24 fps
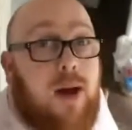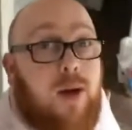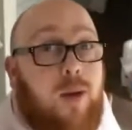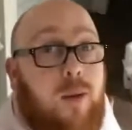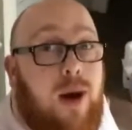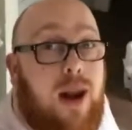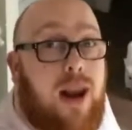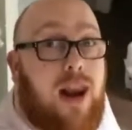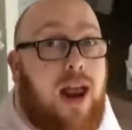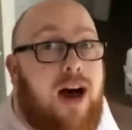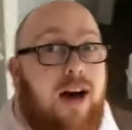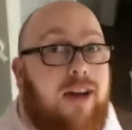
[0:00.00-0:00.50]

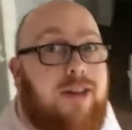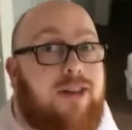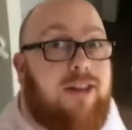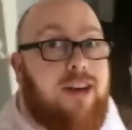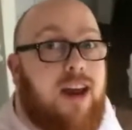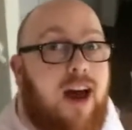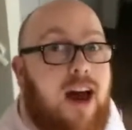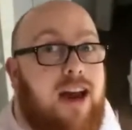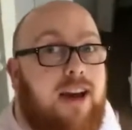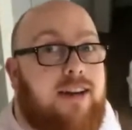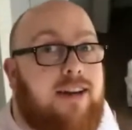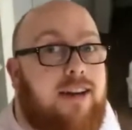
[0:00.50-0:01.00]
where last
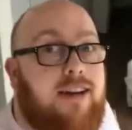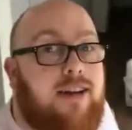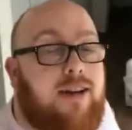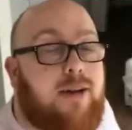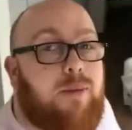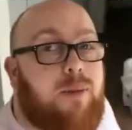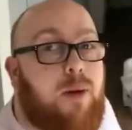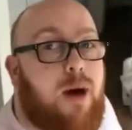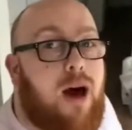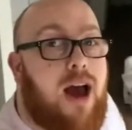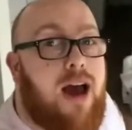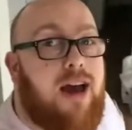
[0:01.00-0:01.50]
night
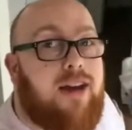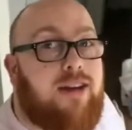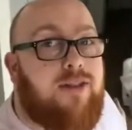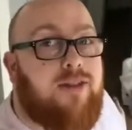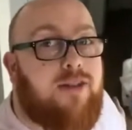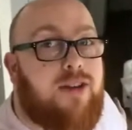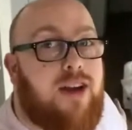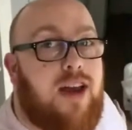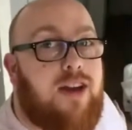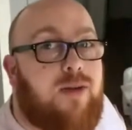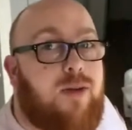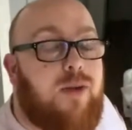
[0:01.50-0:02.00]
Tobias and
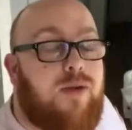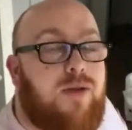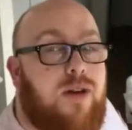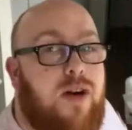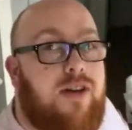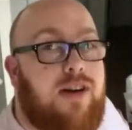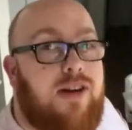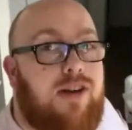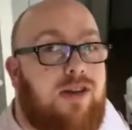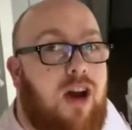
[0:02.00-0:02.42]
Vanessa were very